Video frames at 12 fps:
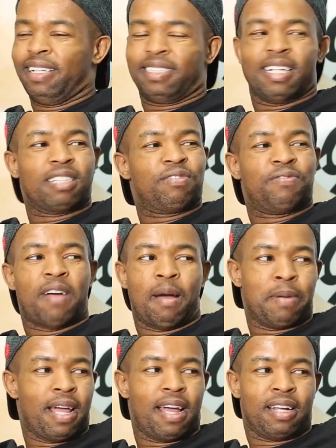they're just far
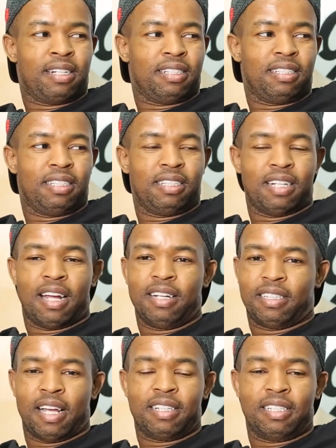behind.
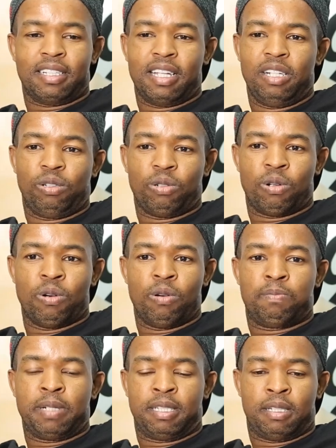I think they need to
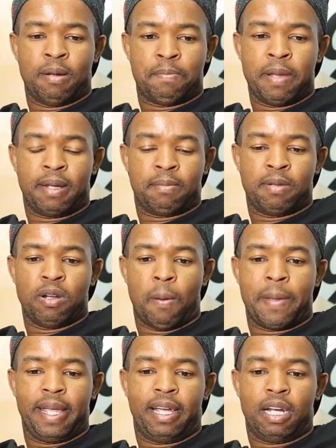go
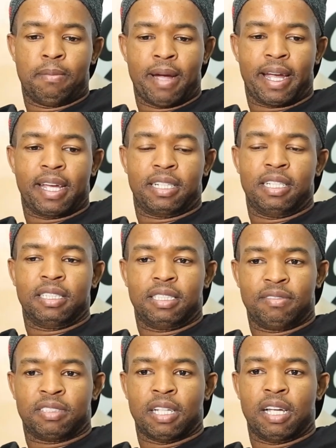big in the market. Yes,
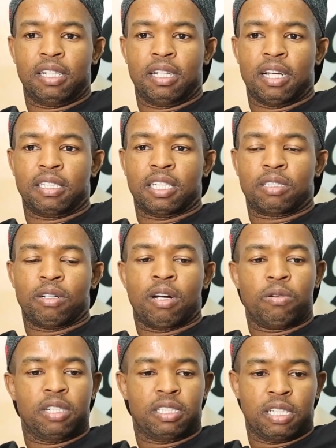they've signed Tatiwa
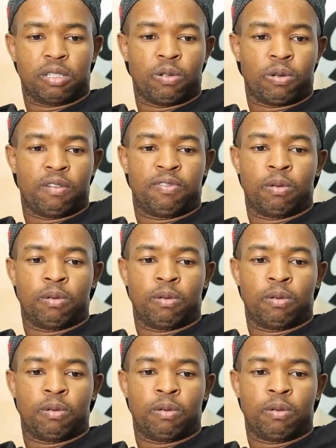Honetitlogo